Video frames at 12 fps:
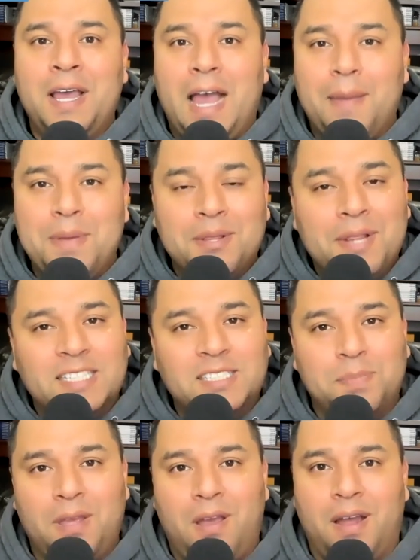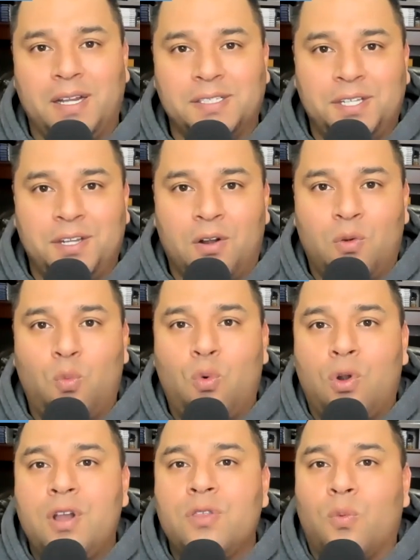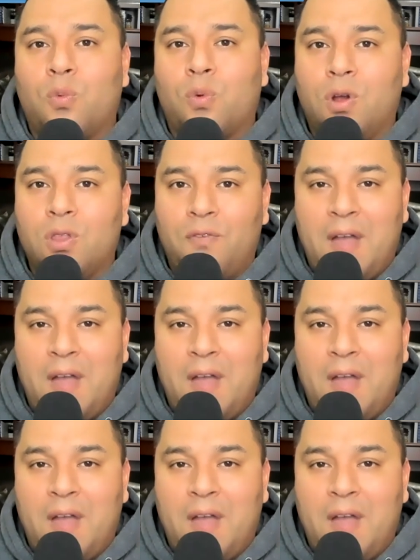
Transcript: I mean, let's be honest here. We're in the world